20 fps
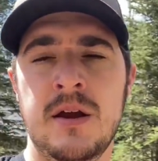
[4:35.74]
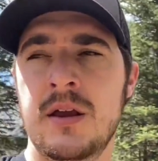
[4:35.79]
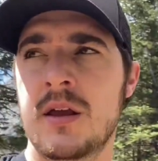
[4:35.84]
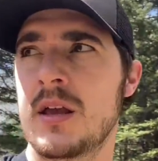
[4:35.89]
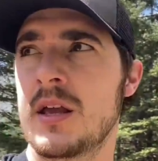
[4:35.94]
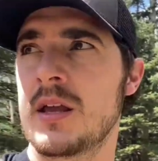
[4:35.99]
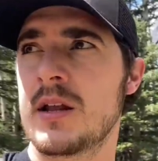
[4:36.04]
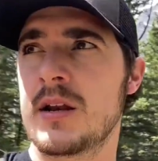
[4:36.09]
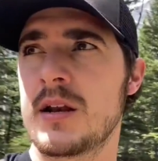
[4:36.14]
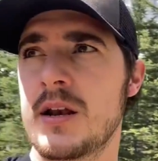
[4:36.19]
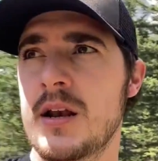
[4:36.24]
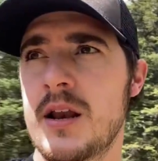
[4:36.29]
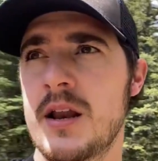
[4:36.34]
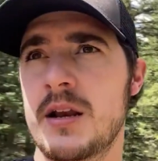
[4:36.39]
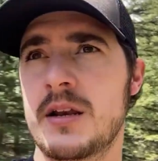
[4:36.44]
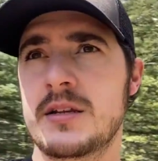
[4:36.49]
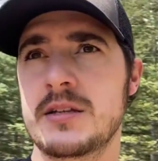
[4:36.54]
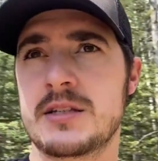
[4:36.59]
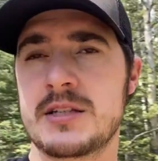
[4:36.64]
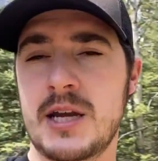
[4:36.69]
in
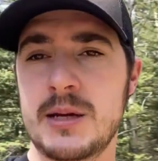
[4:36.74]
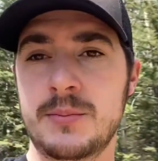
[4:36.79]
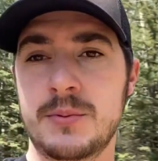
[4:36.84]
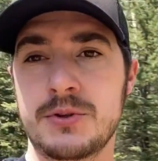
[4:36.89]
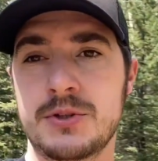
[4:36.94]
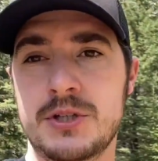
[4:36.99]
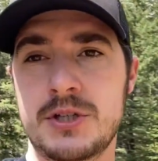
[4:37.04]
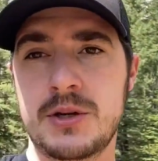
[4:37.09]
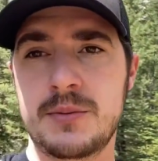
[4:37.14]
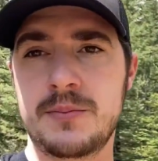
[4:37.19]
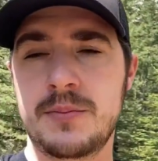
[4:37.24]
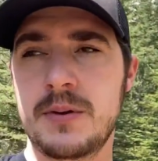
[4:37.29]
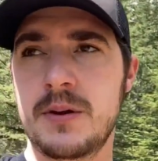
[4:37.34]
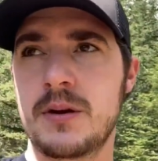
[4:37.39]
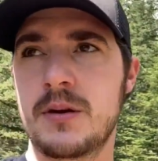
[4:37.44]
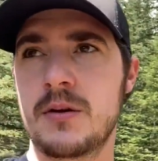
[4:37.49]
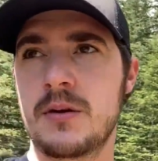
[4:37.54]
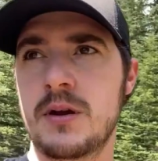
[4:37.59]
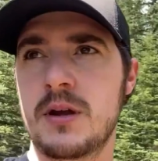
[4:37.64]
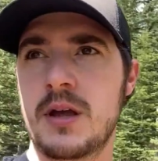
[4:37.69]
discipleship
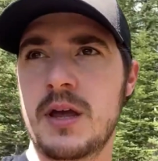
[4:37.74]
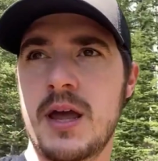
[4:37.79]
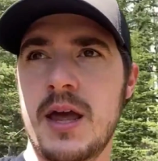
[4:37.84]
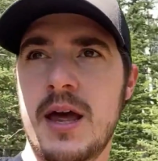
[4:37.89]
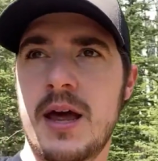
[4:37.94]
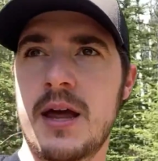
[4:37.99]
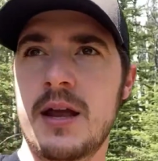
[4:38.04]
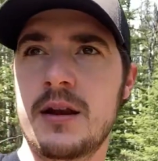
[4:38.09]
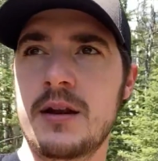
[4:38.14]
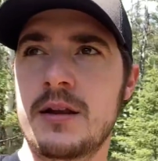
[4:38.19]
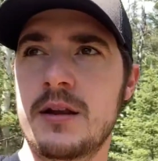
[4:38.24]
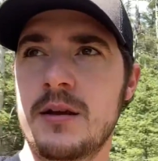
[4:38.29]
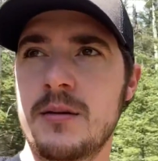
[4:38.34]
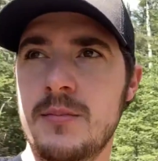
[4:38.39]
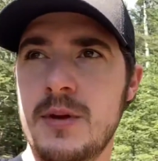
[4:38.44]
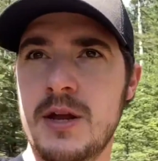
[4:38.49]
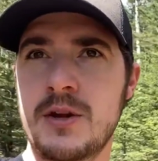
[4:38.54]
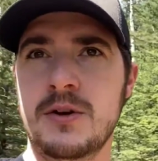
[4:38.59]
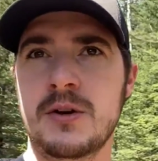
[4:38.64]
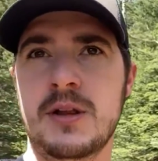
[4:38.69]
at
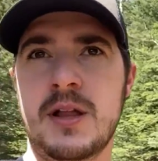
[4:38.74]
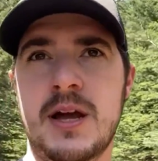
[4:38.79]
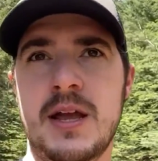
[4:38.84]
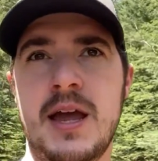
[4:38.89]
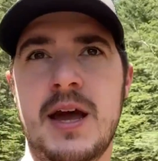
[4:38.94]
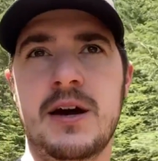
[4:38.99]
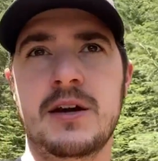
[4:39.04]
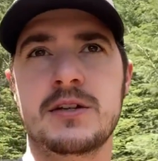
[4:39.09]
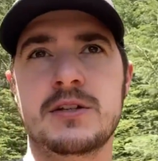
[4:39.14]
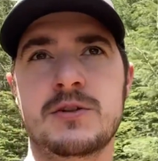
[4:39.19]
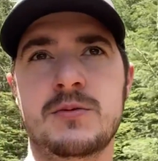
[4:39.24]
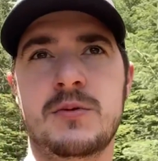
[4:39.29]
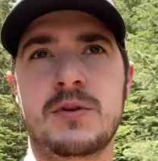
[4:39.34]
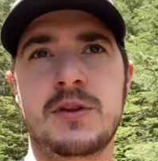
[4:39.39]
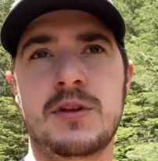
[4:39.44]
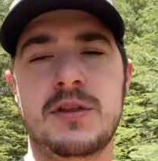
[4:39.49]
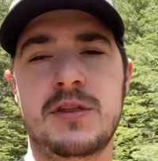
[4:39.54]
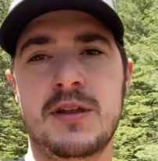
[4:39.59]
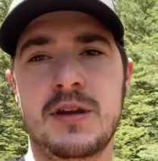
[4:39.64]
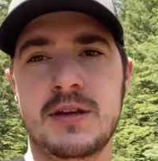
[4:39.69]
Emmanuel Lighthouse, one of
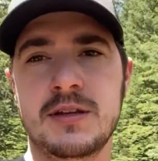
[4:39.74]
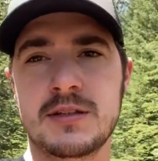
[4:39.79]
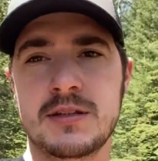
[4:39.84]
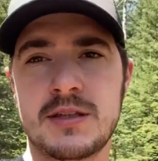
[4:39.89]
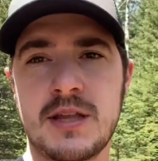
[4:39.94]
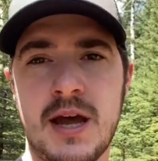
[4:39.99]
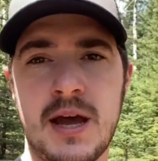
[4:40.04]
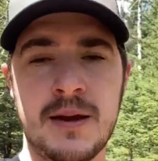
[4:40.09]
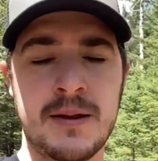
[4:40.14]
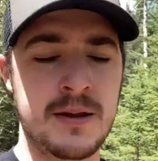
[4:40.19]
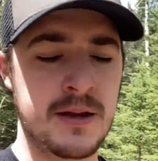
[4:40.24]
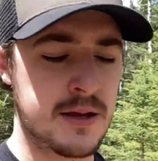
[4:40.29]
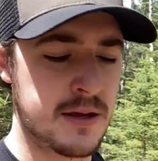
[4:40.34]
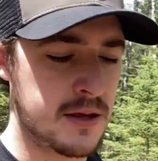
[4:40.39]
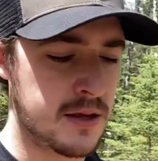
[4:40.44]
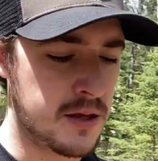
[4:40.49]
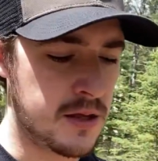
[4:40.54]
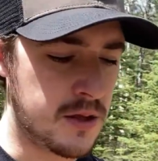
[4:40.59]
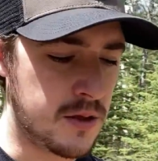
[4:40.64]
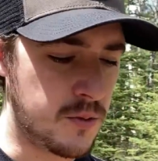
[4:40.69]
the things that
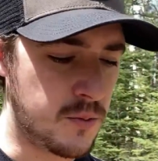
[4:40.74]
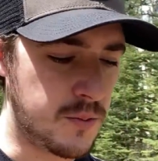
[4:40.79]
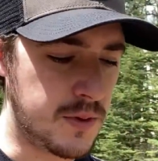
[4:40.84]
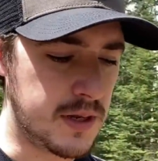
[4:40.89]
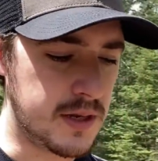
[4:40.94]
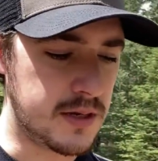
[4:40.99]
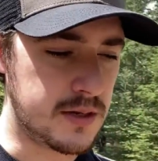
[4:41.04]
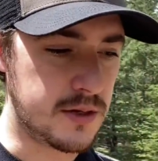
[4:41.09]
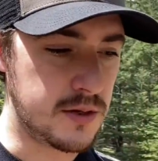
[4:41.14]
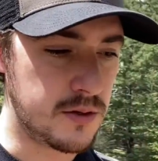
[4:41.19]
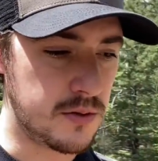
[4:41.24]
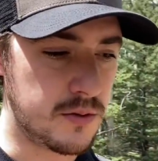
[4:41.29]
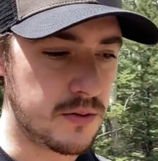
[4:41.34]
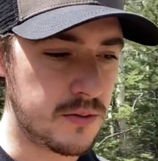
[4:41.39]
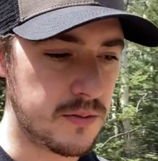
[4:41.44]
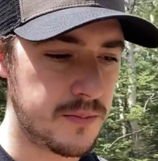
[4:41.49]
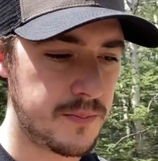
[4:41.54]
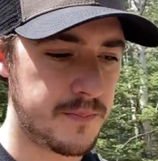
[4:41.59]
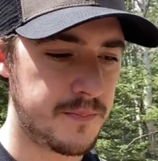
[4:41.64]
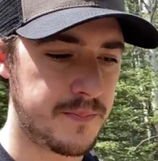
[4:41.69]
we
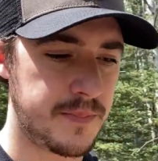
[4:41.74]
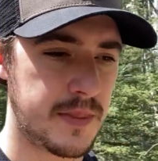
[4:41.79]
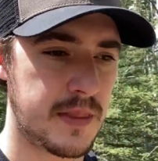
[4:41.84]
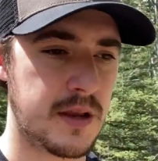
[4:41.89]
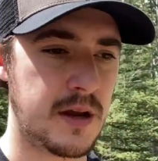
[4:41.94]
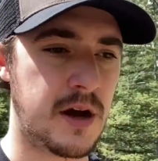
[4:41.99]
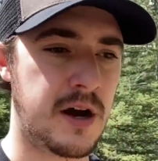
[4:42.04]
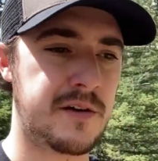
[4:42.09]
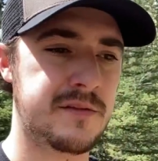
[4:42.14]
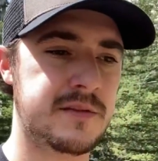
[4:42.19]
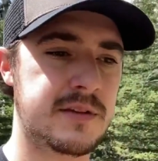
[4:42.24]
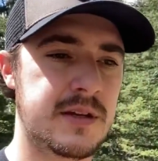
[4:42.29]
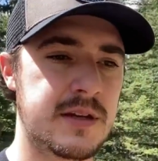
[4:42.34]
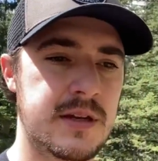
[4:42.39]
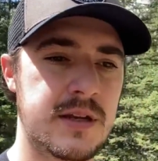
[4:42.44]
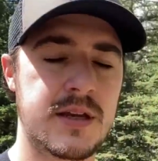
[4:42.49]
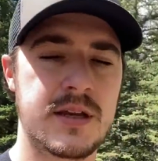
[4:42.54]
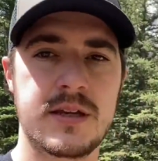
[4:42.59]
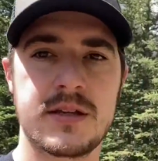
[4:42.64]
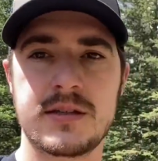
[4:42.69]
do often
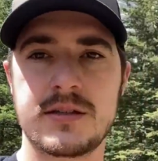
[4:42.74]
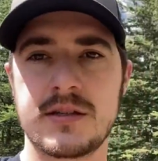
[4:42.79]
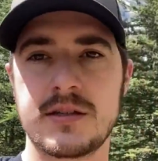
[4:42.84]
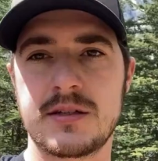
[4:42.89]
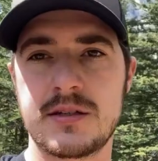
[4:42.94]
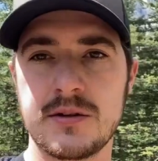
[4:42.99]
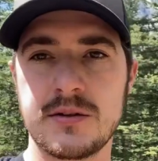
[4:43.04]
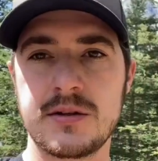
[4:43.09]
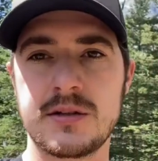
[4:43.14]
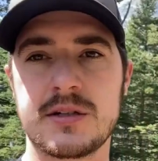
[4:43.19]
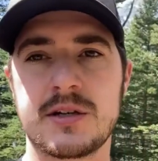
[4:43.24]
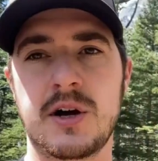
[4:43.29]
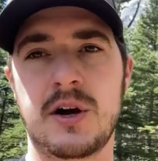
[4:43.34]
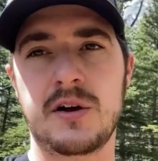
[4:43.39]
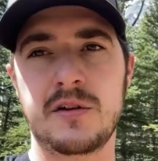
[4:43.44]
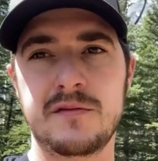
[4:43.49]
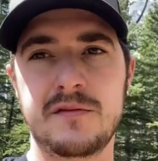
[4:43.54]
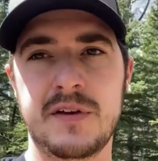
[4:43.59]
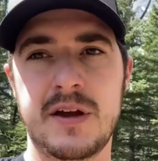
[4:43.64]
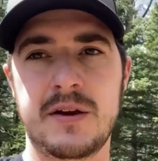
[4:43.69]
is a series
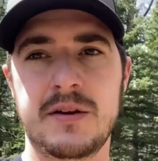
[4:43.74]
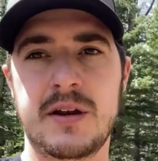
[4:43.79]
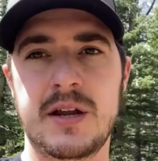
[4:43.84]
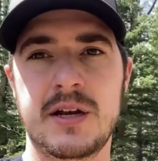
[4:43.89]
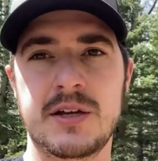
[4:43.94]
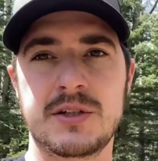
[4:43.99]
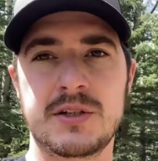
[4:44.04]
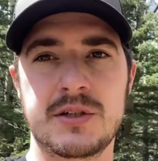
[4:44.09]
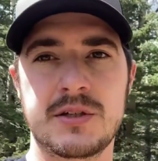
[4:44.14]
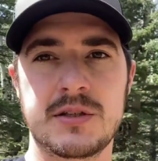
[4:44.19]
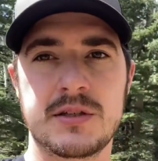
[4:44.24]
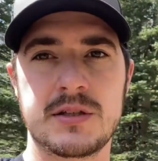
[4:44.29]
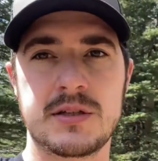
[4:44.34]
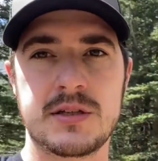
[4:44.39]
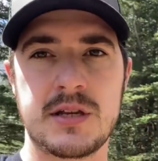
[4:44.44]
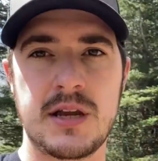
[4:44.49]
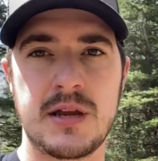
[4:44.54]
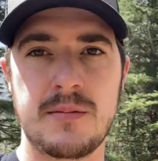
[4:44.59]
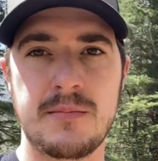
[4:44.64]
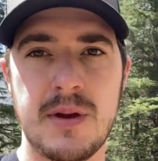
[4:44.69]
called Foundations,
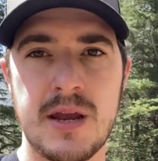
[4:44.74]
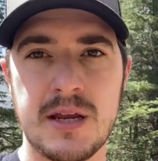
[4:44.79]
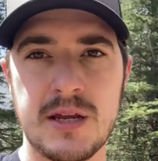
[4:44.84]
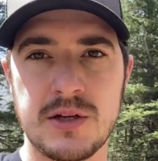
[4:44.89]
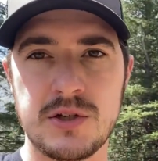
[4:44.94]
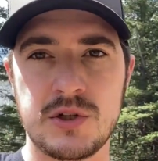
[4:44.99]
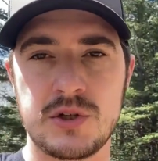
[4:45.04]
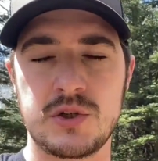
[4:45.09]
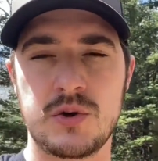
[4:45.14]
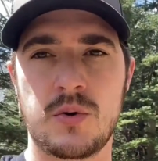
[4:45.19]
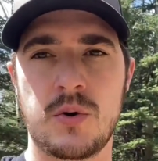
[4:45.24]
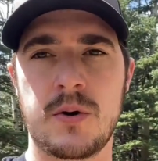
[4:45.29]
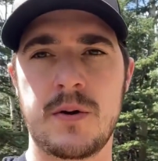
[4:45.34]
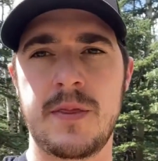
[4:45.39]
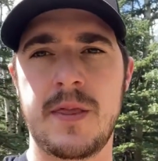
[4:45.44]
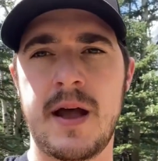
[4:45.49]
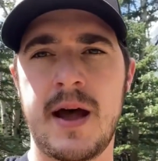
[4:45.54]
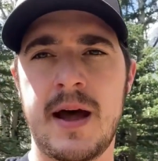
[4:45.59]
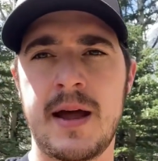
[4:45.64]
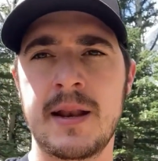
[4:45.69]
and making sure
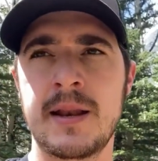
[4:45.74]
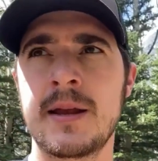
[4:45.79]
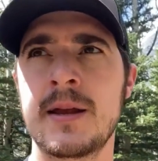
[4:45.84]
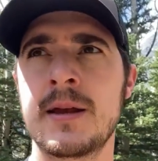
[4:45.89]
that